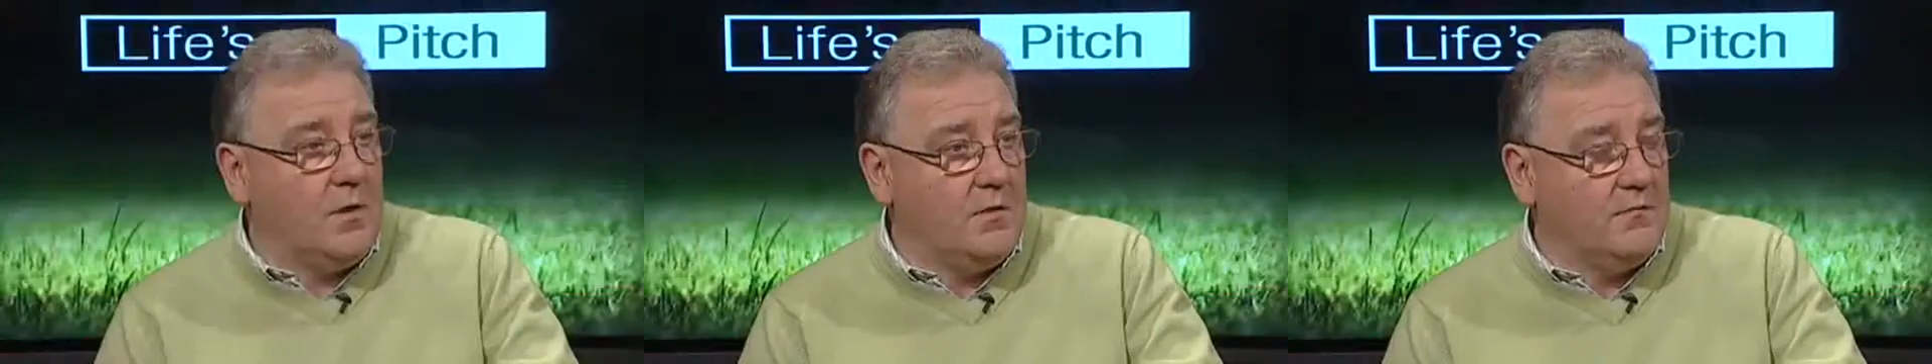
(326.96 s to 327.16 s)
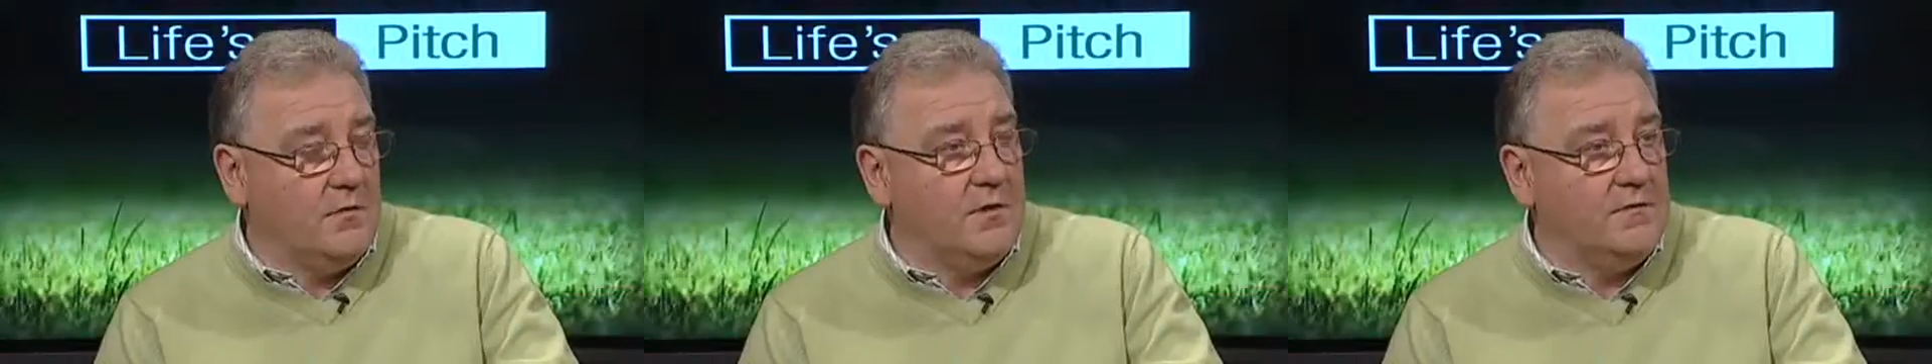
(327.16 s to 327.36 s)

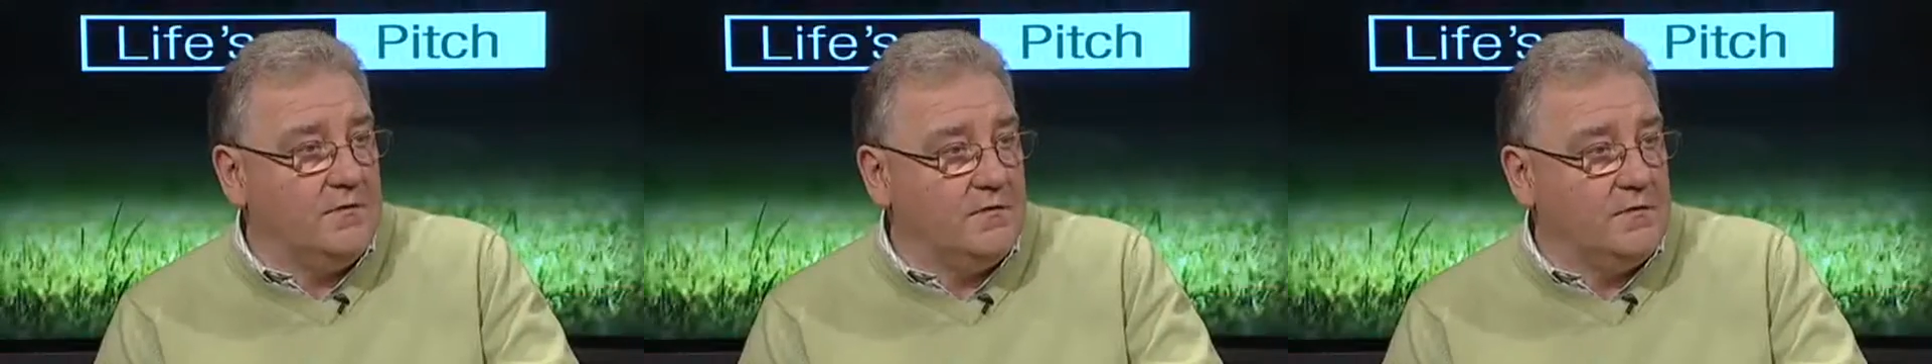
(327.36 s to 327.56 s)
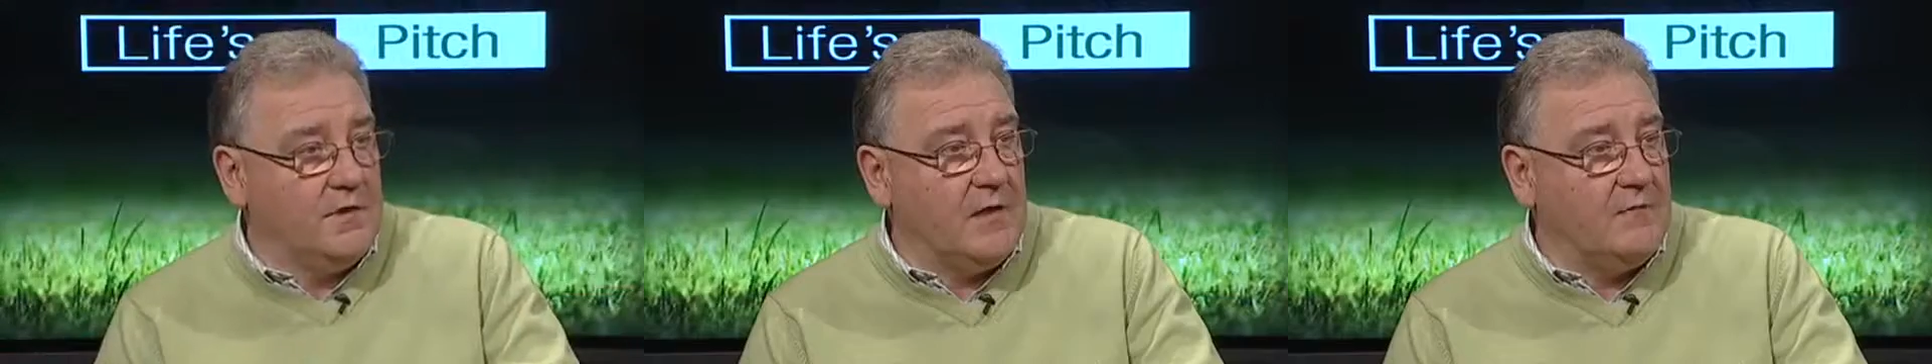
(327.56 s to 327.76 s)
one of the
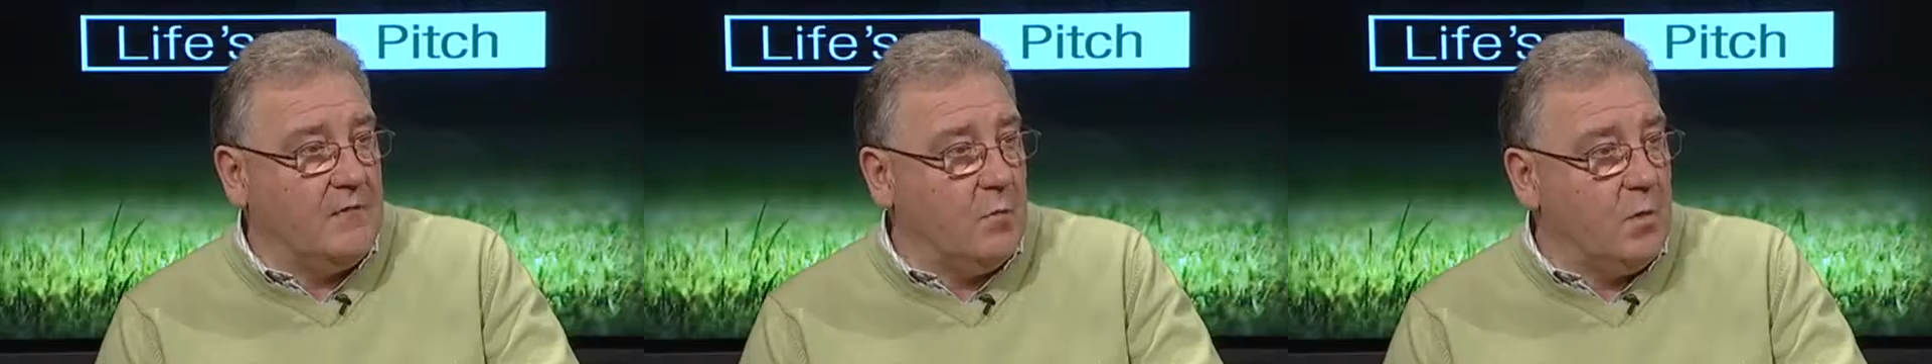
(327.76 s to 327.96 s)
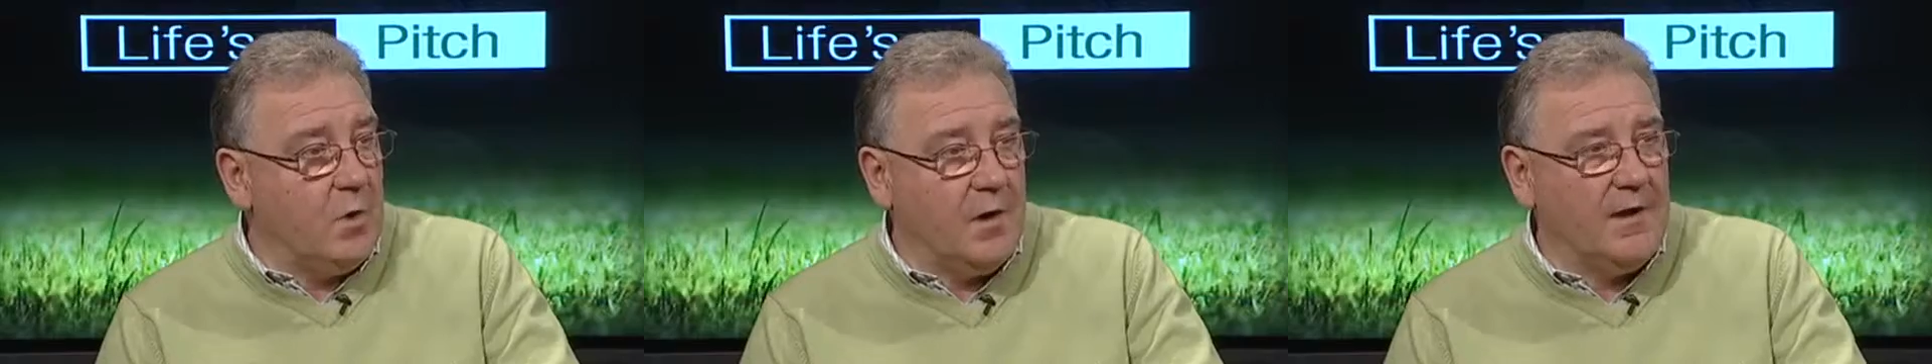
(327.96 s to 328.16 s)
reasons,
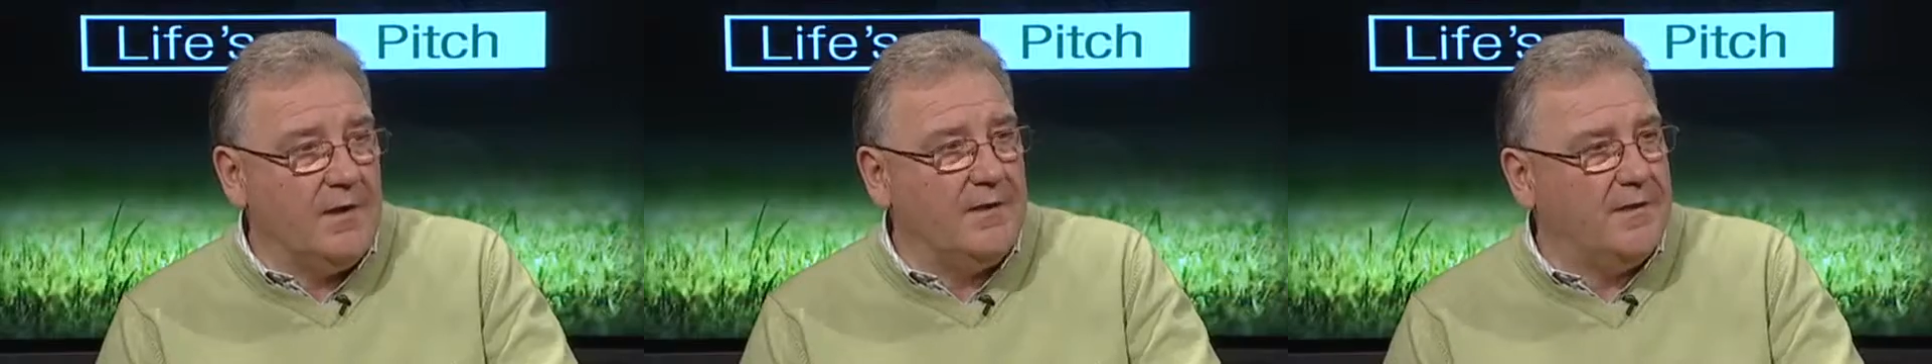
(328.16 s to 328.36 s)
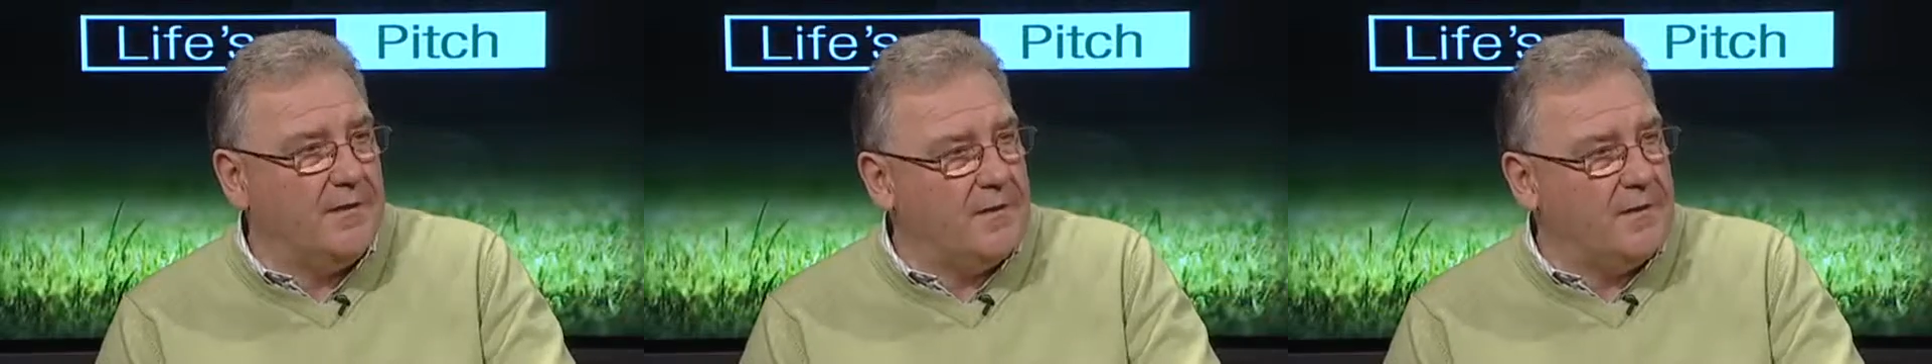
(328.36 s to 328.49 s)
David, why